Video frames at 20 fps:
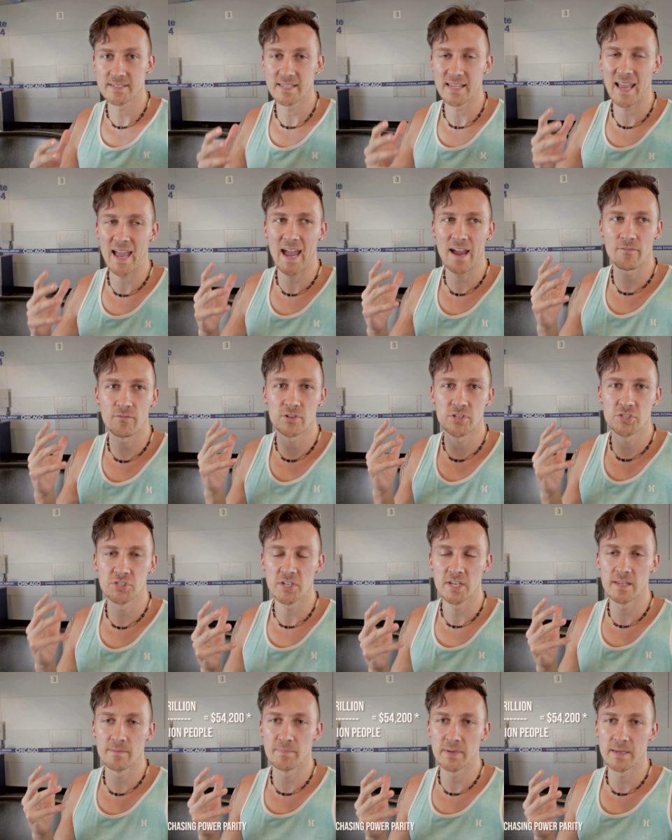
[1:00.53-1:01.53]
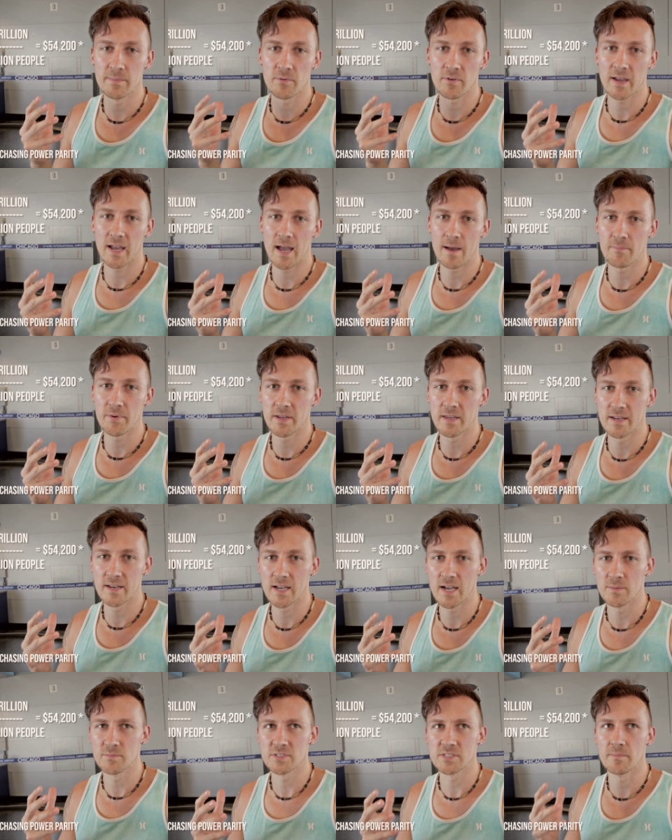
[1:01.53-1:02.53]
the average GDP per capita
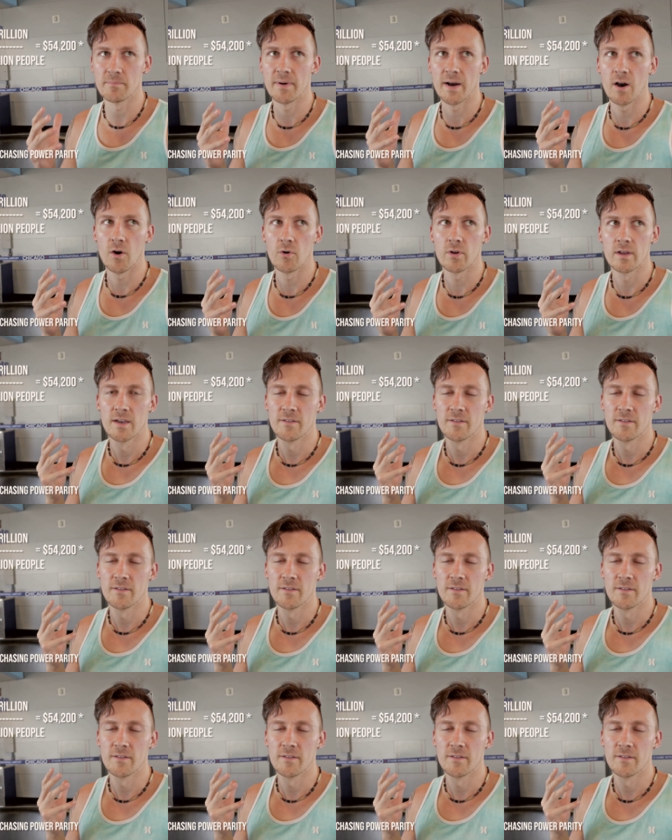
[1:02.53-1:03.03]
income is about